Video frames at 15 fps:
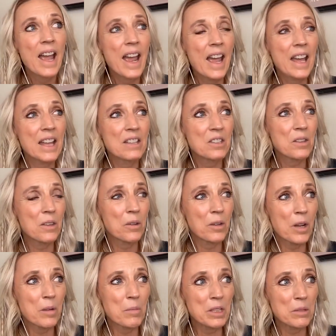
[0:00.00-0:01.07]
And so they were
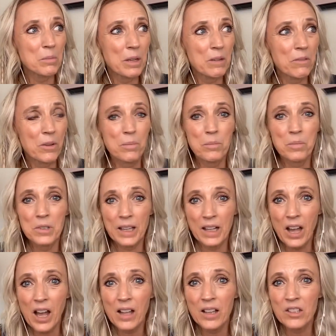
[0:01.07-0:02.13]
coming to me from
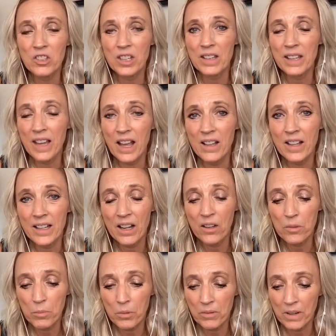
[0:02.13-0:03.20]
psychology and the allied
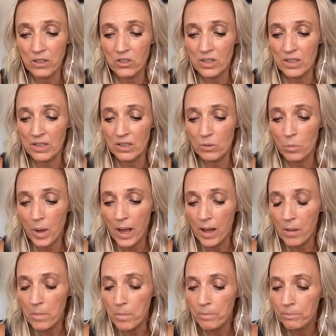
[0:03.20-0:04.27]
health professions as
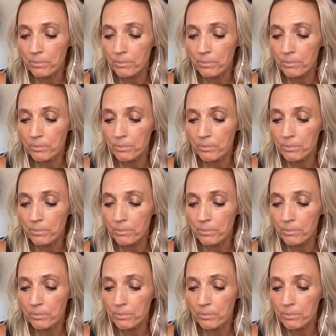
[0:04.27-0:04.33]
well.